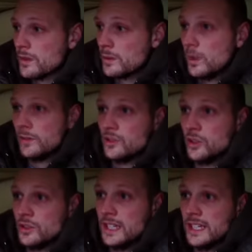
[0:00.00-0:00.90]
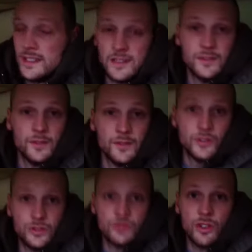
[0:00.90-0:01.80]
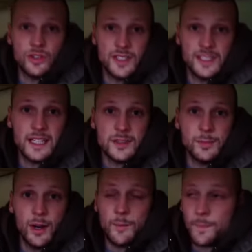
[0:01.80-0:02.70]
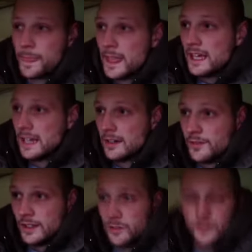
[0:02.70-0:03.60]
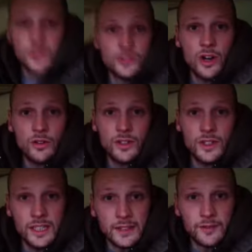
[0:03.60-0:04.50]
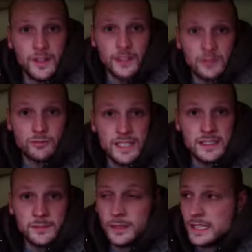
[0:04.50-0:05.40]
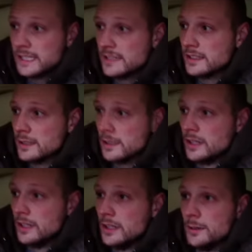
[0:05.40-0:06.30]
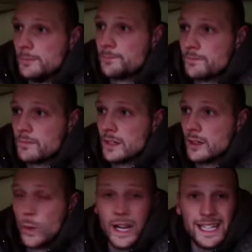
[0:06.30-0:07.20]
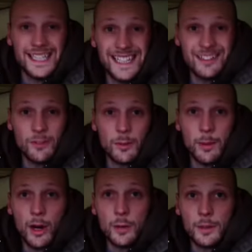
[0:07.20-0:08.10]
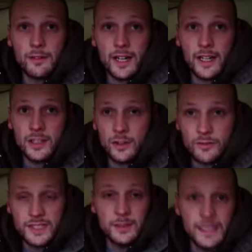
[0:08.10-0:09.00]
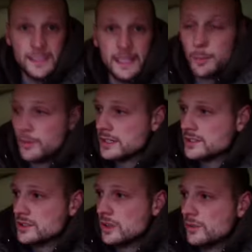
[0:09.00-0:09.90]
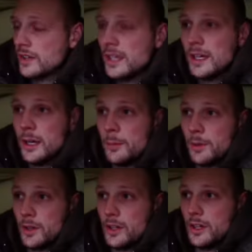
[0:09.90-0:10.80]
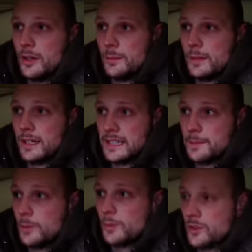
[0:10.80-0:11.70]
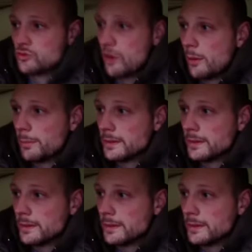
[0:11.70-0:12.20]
what I've done is fuzzed the rod onto that spot. felt for a donk. It felt reasonably. Um, quite clear on the bottom, I reckon. Obviously, a bit debris and stuff, but um, I was happy with the drop.